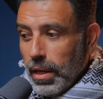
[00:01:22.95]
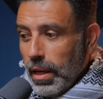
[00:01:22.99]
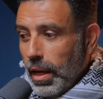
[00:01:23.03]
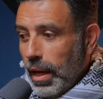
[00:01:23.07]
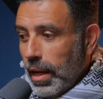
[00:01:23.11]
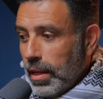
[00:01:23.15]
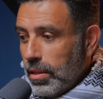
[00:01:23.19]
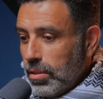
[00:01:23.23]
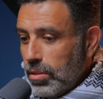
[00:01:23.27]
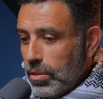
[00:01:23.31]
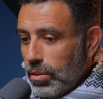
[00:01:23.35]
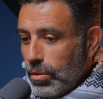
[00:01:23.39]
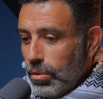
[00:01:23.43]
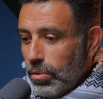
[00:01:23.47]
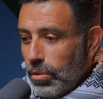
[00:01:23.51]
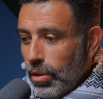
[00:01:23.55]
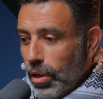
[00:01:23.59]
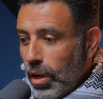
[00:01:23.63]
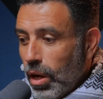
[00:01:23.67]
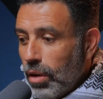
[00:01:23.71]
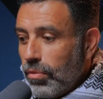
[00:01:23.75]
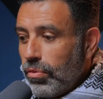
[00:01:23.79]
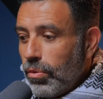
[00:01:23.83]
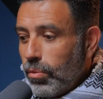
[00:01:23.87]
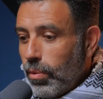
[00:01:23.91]
And to the
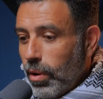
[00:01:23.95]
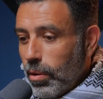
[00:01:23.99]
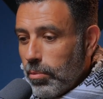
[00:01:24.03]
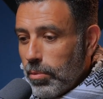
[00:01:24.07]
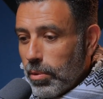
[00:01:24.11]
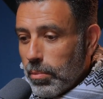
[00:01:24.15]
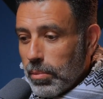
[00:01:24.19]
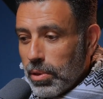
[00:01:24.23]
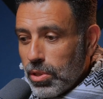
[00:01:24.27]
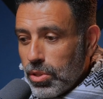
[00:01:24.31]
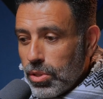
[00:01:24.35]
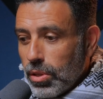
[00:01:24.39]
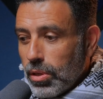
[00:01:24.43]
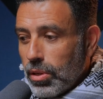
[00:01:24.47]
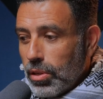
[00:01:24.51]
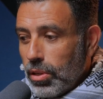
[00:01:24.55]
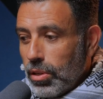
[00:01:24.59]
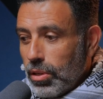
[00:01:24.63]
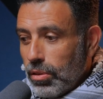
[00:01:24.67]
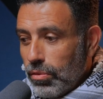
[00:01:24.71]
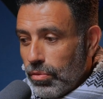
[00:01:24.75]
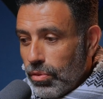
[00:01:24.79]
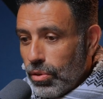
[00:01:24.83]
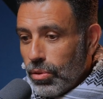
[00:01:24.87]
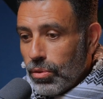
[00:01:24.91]
overwhelming majority
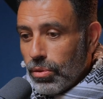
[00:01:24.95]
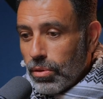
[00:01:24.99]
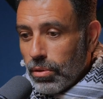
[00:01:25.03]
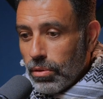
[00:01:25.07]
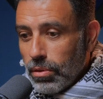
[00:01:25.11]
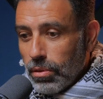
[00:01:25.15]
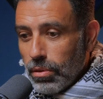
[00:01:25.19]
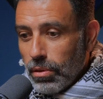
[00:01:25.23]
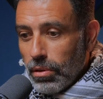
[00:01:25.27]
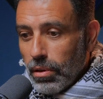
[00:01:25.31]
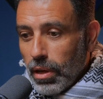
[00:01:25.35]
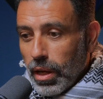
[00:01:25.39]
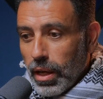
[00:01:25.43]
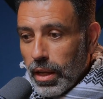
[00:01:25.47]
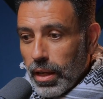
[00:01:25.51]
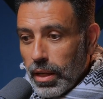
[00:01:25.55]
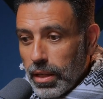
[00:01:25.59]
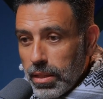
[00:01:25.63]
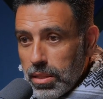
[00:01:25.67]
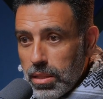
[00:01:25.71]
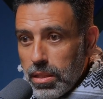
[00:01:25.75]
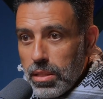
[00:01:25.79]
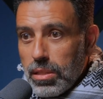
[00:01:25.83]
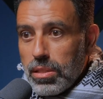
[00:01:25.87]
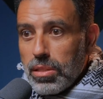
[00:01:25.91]
of your
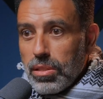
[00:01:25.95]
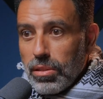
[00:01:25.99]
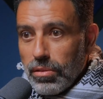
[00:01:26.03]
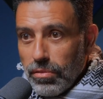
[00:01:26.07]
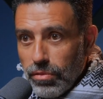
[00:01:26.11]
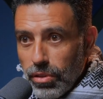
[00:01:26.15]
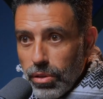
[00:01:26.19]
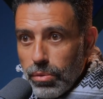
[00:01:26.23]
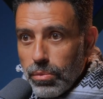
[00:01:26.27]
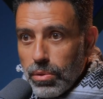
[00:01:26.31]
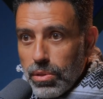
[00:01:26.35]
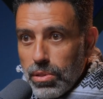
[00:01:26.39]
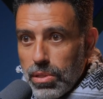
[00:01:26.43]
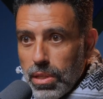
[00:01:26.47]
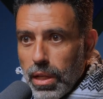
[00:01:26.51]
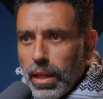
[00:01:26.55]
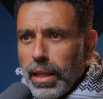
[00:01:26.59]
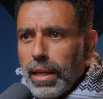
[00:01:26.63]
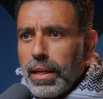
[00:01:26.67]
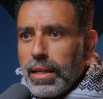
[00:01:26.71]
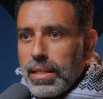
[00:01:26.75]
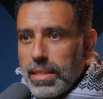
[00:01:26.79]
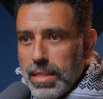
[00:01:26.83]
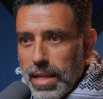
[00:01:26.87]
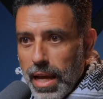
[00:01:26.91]
listeners and viewers, they'll
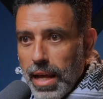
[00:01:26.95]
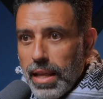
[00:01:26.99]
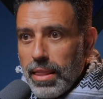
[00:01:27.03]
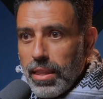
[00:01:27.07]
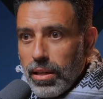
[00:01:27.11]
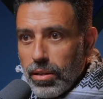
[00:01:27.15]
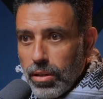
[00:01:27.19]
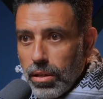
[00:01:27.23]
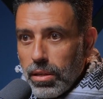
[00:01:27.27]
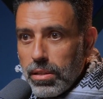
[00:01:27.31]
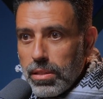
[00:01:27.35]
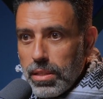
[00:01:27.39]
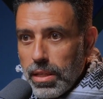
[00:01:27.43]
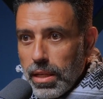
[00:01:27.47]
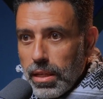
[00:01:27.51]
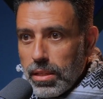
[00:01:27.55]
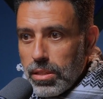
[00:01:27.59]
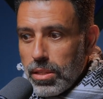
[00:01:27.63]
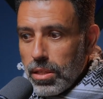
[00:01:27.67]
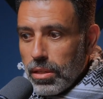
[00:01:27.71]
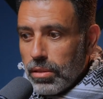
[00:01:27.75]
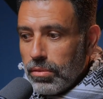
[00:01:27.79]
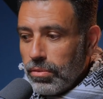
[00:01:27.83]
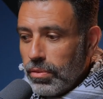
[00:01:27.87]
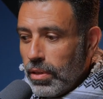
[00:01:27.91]
understand the
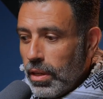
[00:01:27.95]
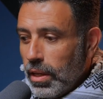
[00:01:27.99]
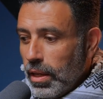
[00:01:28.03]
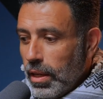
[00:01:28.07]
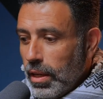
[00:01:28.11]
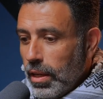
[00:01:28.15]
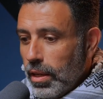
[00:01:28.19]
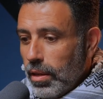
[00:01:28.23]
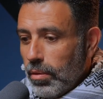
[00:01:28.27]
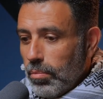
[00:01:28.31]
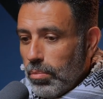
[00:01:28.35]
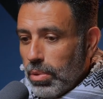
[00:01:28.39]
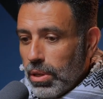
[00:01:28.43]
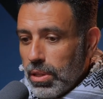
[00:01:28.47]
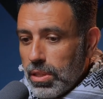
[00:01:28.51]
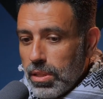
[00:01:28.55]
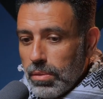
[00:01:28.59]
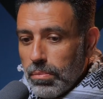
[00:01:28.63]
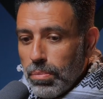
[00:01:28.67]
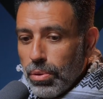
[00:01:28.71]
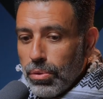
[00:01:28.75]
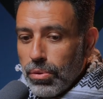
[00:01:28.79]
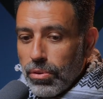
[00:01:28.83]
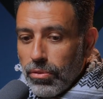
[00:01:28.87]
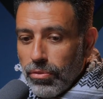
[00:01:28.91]
context of. But it's
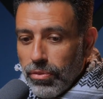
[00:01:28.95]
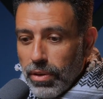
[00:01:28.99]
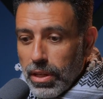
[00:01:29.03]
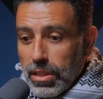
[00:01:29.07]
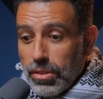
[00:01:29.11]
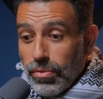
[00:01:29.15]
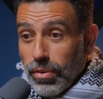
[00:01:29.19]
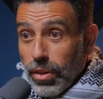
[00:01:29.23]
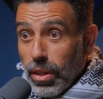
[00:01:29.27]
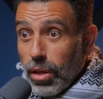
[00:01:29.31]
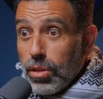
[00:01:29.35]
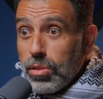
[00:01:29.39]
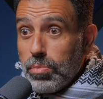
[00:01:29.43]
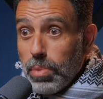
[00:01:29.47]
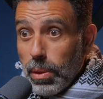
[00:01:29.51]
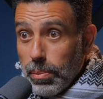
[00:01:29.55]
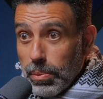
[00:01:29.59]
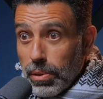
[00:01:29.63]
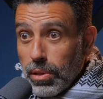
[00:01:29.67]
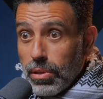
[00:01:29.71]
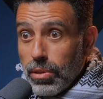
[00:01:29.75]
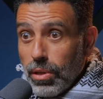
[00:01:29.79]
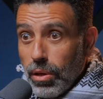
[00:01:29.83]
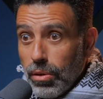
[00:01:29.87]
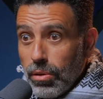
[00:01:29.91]
important for us, for those
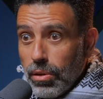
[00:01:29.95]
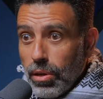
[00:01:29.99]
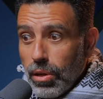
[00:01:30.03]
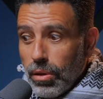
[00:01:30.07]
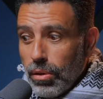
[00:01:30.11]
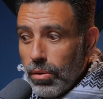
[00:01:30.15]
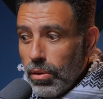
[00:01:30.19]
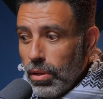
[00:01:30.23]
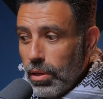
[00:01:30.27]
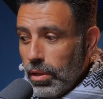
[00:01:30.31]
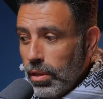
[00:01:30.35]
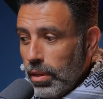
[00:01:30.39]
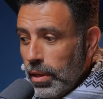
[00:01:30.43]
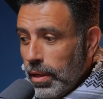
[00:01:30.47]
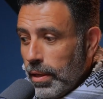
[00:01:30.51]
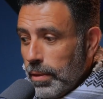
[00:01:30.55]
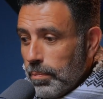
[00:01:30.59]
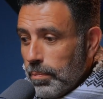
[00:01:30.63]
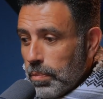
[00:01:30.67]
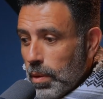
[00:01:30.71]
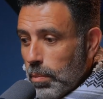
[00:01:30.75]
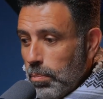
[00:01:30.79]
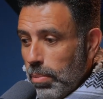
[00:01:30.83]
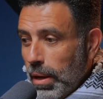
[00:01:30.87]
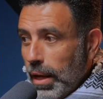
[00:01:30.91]
people that don't know, that
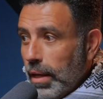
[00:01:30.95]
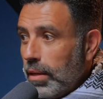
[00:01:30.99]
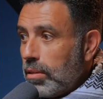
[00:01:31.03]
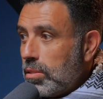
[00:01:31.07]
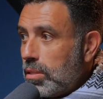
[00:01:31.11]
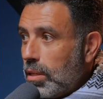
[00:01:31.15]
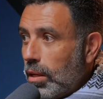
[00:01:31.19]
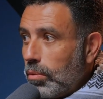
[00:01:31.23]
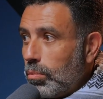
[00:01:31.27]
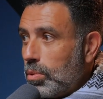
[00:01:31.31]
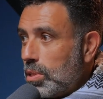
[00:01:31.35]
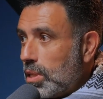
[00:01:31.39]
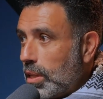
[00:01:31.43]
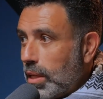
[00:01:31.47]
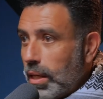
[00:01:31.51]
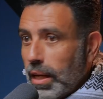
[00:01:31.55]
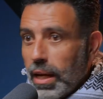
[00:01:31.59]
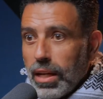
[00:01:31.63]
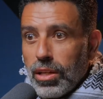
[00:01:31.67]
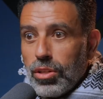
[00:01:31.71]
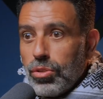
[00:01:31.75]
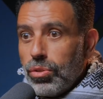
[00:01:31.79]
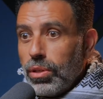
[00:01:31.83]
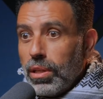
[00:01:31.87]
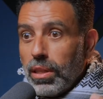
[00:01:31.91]
Palestine was a
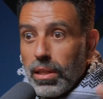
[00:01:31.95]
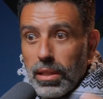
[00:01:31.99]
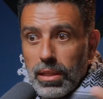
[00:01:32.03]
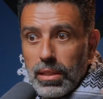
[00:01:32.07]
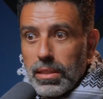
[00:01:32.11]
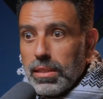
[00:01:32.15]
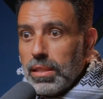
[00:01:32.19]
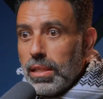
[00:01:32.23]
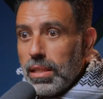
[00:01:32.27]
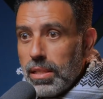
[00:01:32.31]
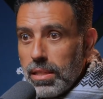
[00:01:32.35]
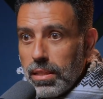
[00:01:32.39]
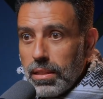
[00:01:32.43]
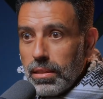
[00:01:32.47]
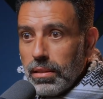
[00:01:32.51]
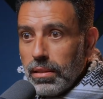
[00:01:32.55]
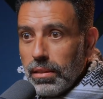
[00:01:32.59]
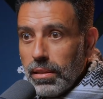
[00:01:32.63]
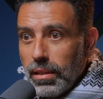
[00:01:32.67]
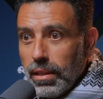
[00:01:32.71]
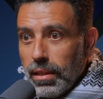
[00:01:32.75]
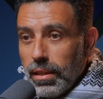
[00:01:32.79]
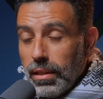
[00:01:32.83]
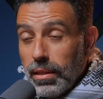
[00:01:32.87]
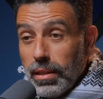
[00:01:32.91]
country that existed,
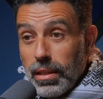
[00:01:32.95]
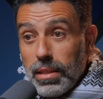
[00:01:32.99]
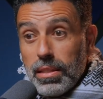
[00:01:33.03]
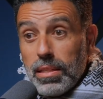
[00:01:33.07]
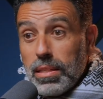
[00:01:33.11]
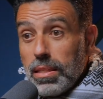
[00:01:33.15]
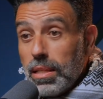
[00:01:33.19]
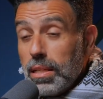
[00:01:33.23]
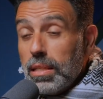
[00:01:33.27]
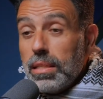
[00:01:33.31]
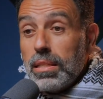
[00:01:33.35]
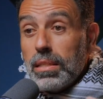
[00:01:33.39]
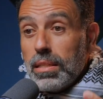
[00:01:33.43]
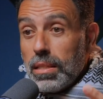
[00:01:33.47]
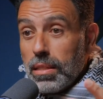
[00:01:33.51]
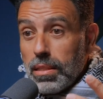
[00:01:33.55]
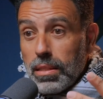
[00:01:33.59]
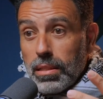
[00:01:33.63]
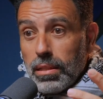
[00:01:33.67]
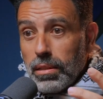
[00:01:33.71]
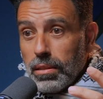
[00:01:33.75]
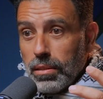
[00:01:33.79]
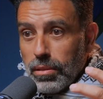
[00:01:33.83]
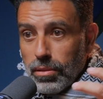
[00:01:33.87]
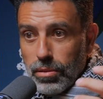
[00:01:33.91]
that
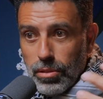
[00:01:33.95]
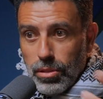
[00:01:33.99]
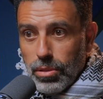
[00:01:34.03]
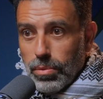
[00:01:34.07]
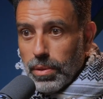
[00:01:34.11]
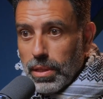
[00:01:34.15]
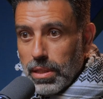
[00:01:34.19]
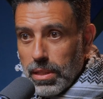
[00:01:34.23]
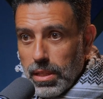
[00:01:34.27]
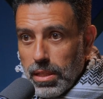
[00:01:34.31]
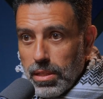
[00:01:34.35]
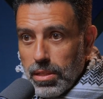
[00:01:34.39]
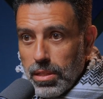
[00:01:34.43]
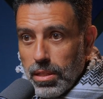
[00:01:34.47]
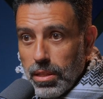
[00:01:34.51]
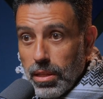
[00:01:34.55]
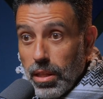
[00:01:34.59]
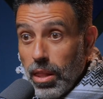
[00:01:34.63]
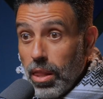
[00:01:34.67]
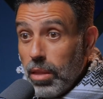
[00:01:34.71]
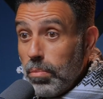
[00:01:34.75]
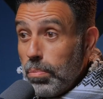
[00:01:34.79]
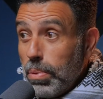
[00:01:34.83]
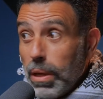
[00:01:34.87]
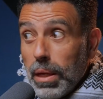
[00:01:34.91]
ceased to exist.
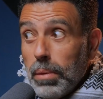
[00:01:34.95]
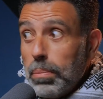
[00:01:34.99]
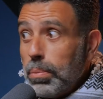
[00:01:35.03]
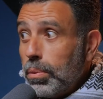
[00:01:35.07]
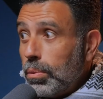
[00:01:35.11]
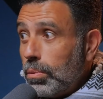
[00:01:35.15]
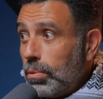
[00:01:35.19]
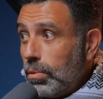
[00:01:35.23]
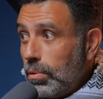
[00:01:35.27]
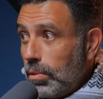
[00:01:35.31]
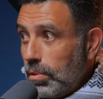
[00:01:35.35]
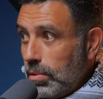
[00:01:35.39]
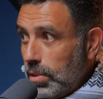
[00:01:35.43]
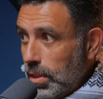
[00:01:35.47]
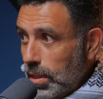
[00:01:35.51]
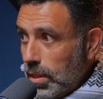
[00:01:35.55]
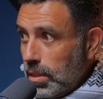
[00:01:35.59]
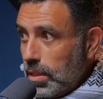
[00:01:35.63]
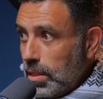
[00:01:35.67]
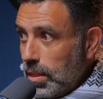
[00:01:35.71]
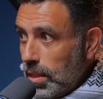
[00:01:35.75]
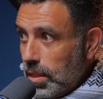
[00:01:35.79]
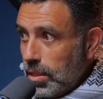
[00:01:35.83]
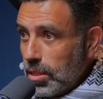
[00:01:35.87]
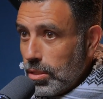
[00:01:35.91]
The people
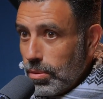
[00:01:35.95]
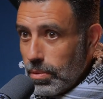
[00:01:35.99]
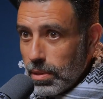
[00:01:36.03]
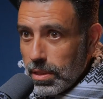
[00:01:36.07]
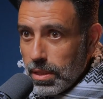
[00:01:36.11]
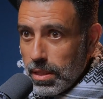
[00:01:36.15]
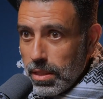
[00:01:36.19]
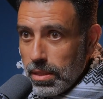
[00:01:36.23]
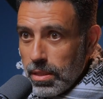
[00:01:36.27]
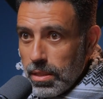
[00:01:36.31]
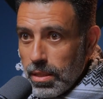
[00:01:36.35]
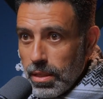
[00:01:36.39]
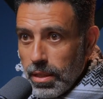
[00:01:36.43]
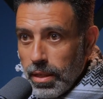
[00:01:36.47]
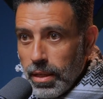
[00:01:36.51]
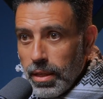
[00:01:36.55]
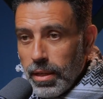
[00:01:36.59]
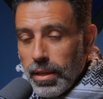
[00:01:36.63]
didn't cease to exist.